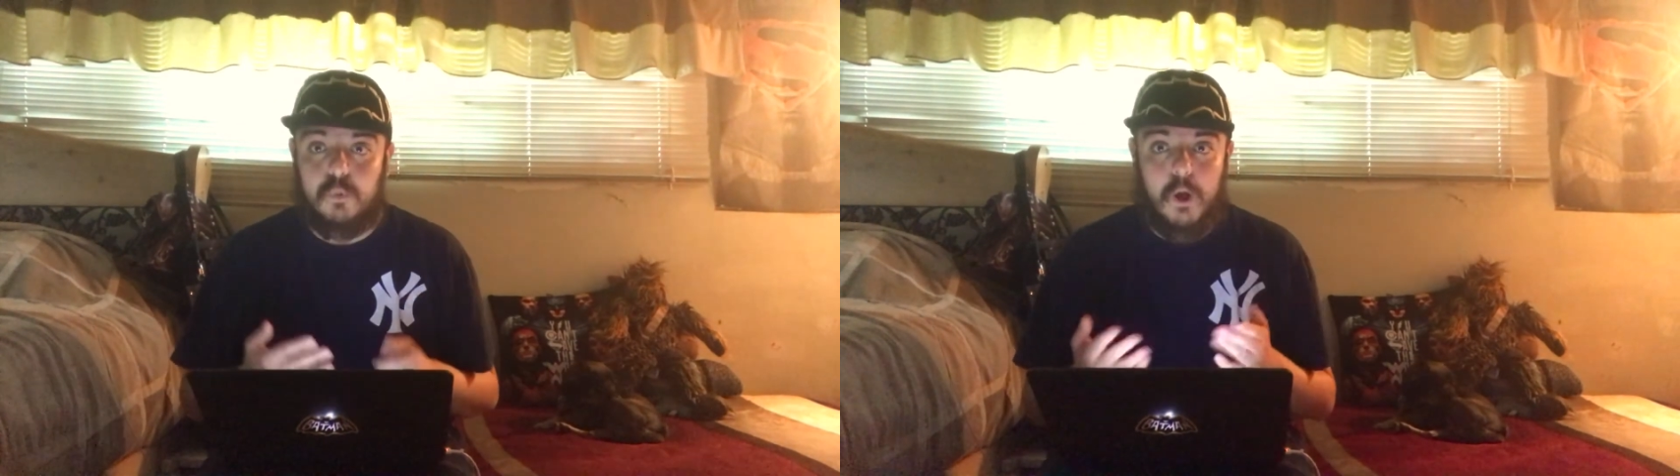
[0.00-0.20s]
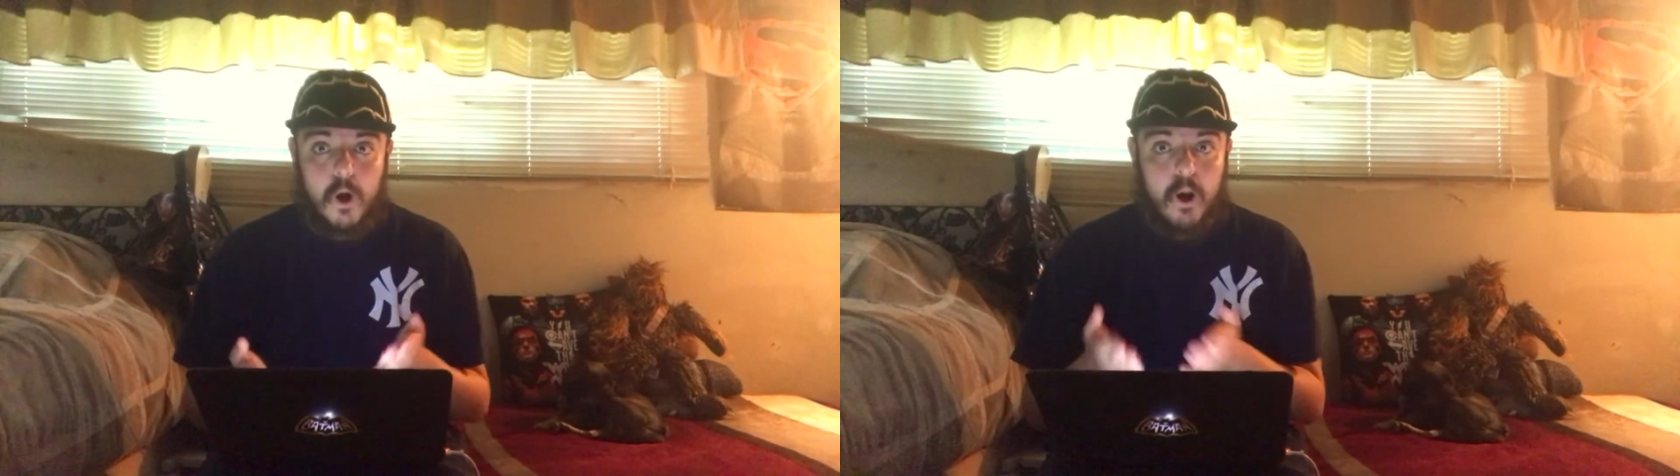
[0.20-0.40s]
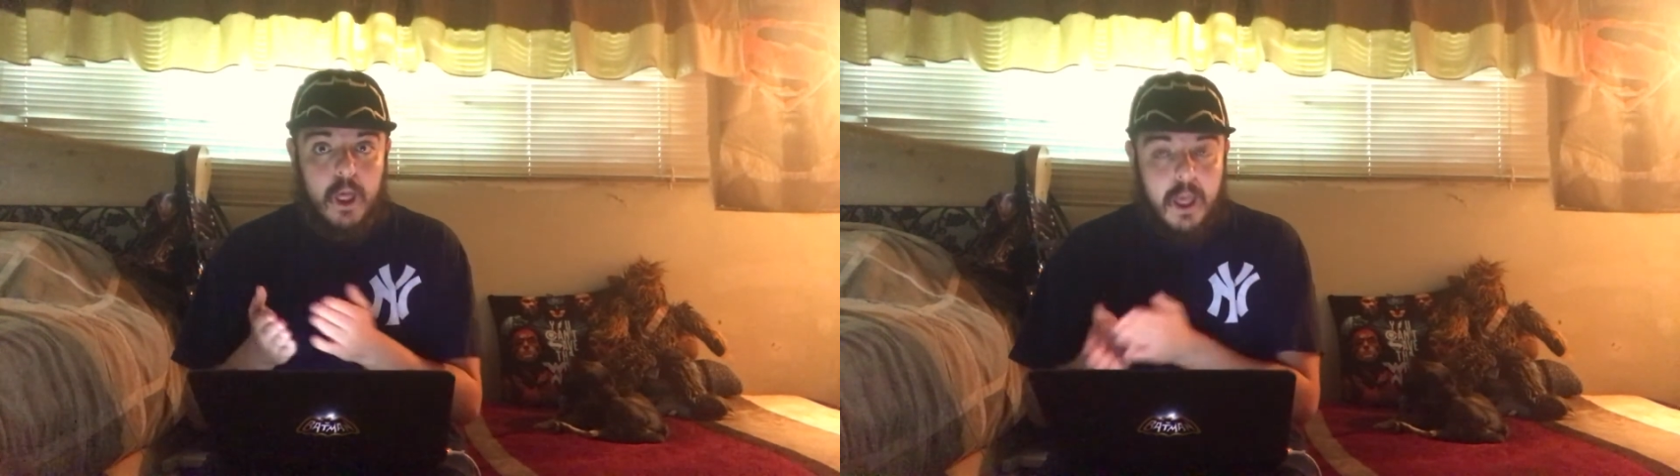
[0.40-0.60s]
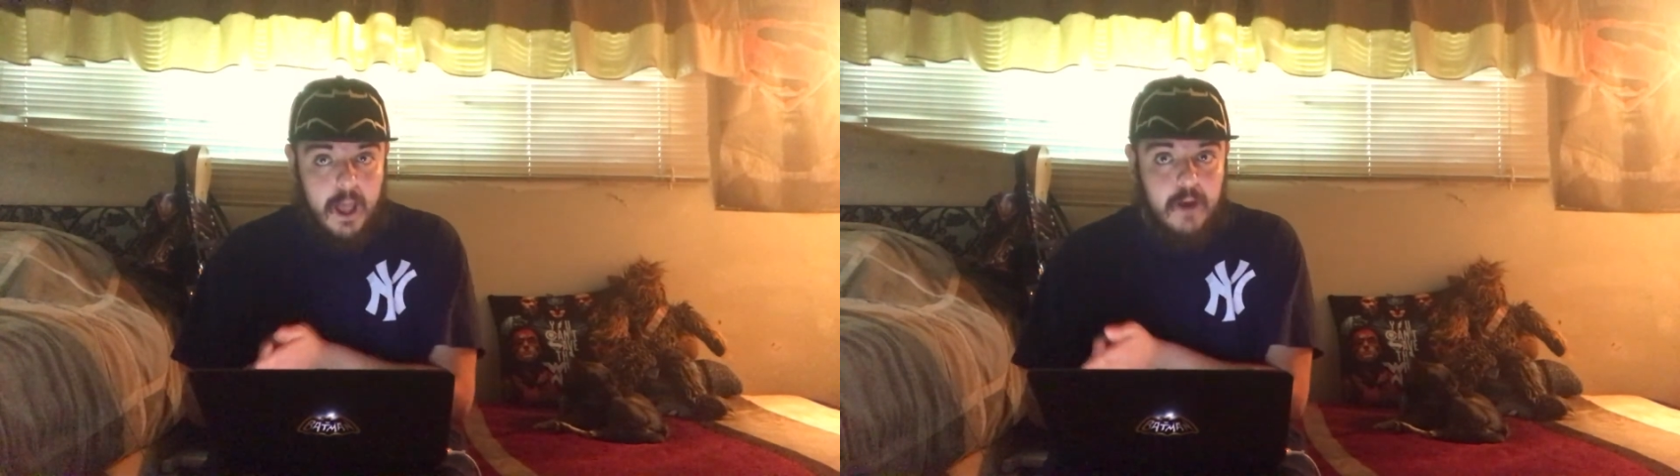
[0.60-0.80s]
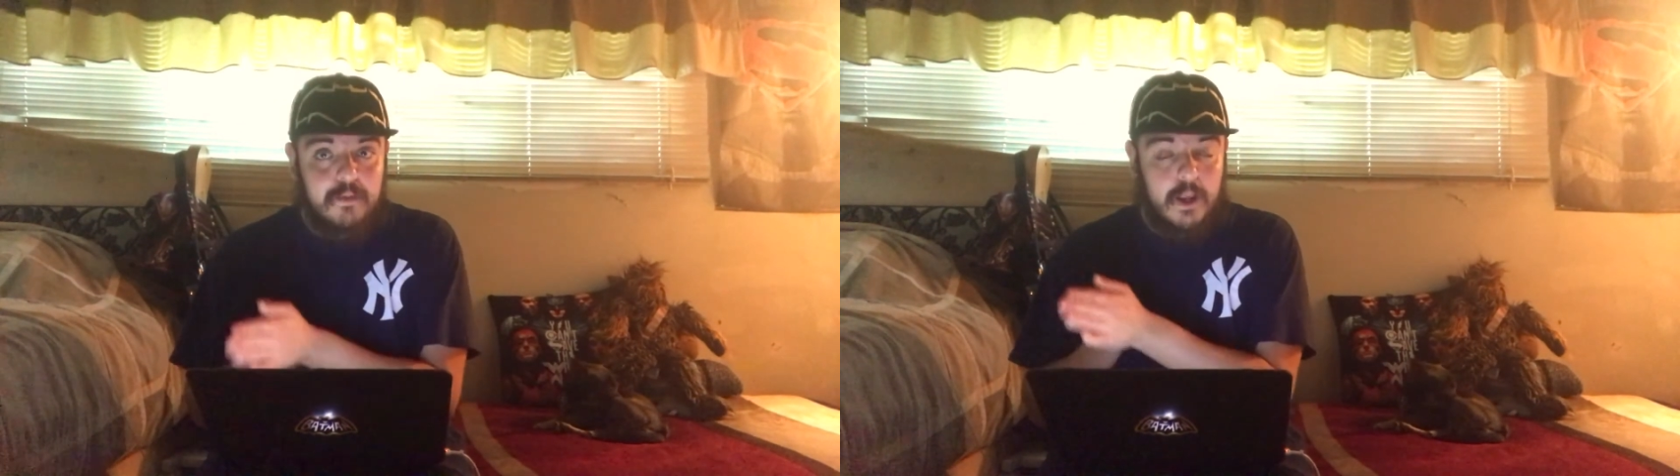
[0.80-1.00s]
we are
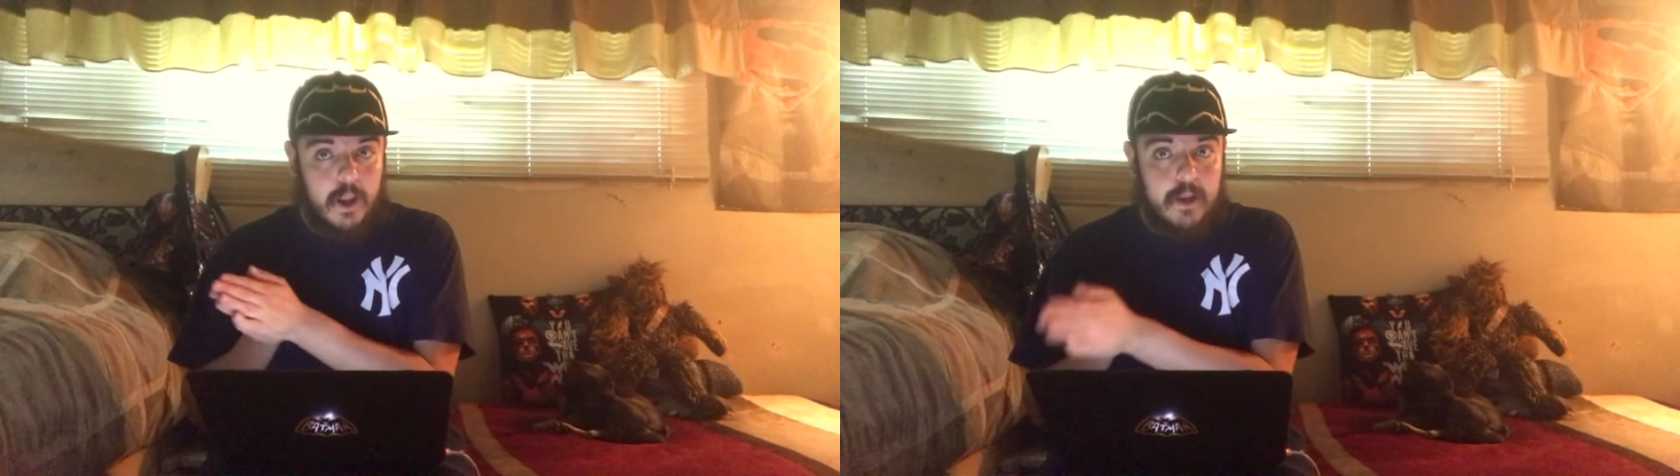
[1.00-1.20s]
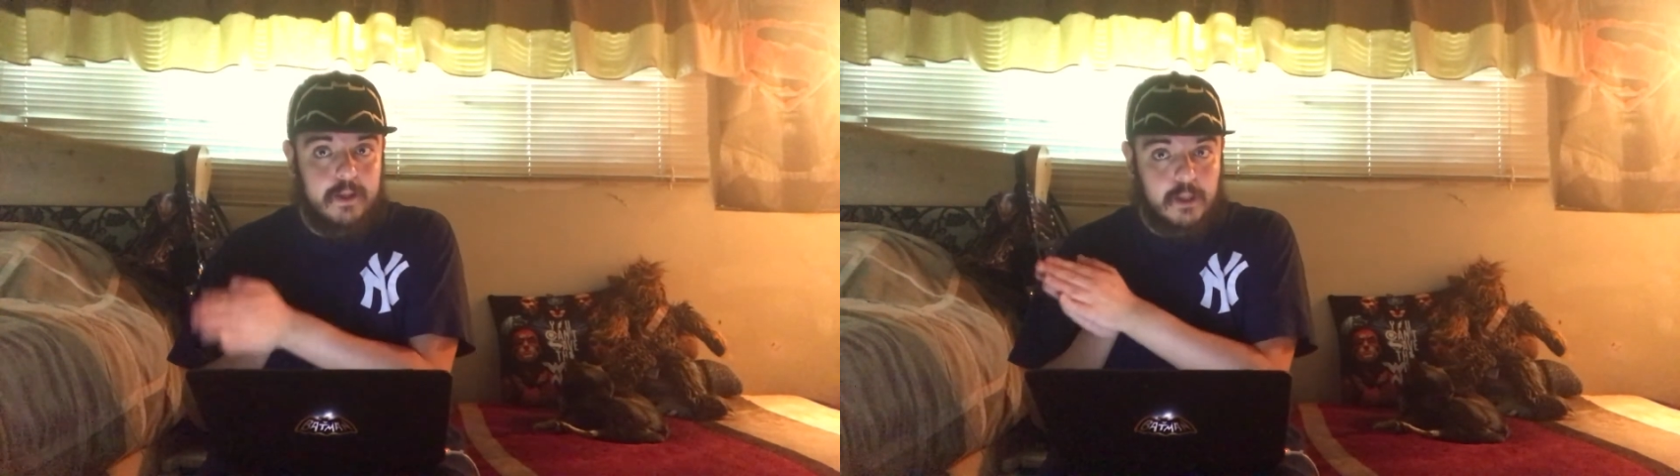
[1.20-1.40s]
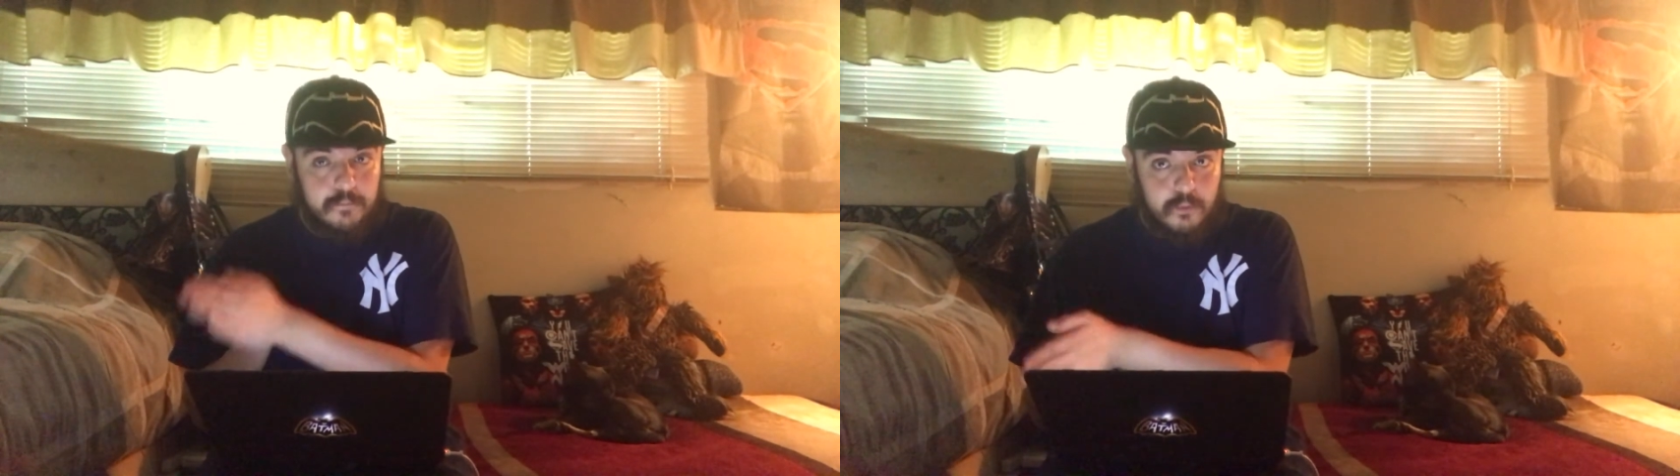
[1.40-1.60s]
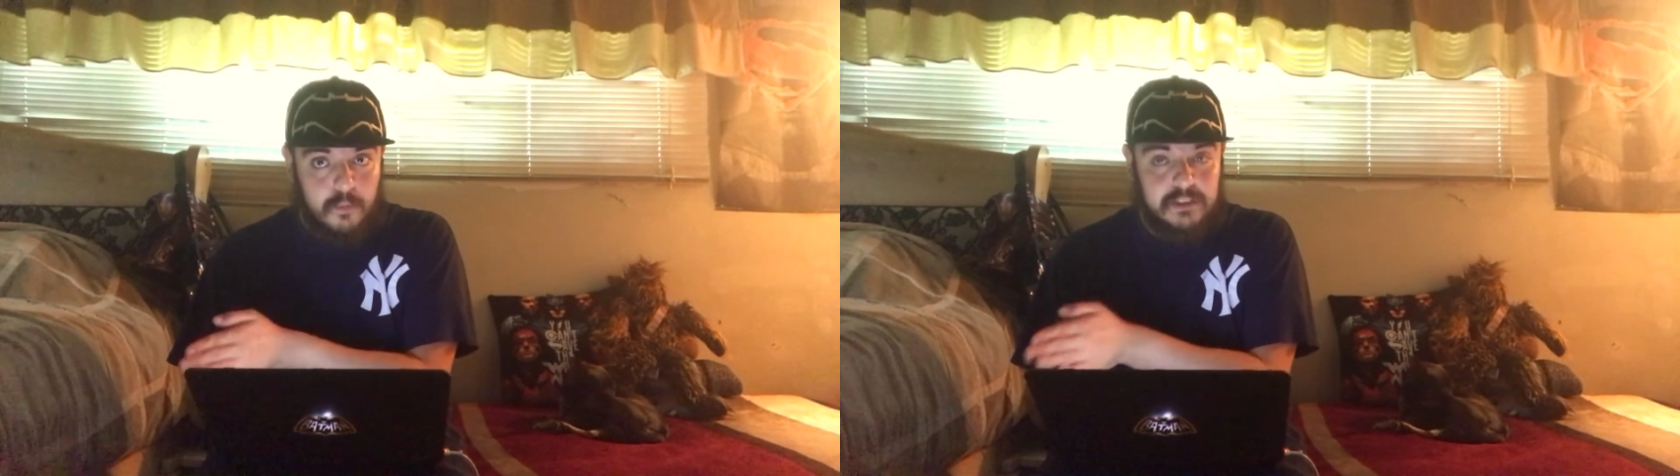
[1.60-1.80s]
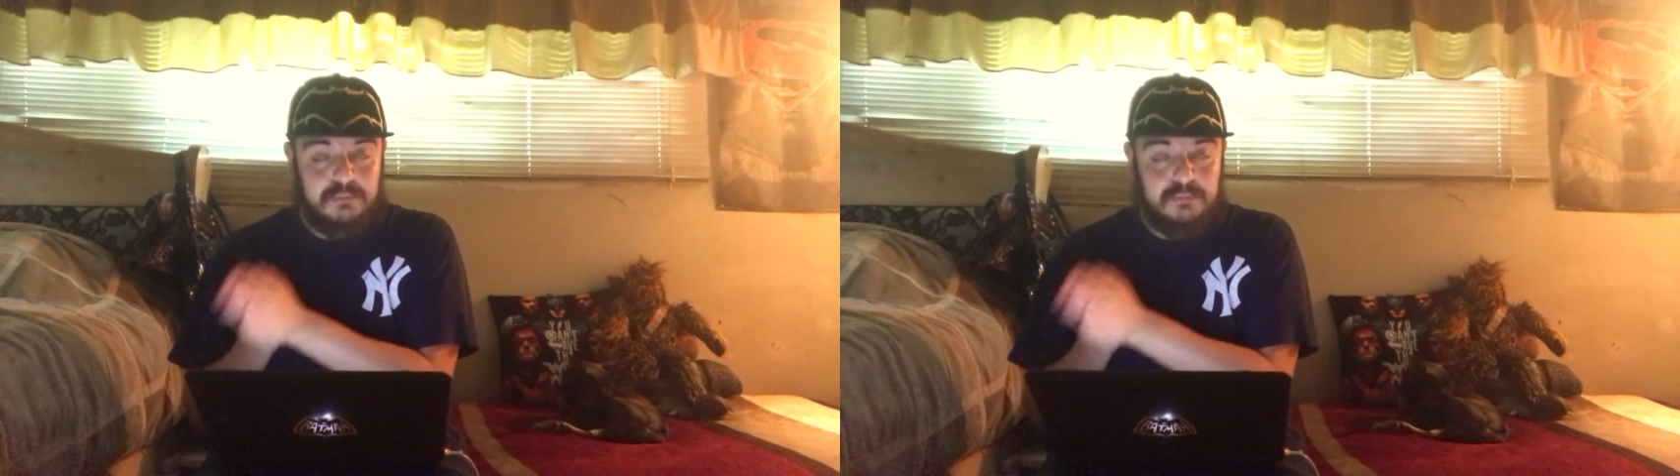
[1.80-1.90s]
having a giveaway.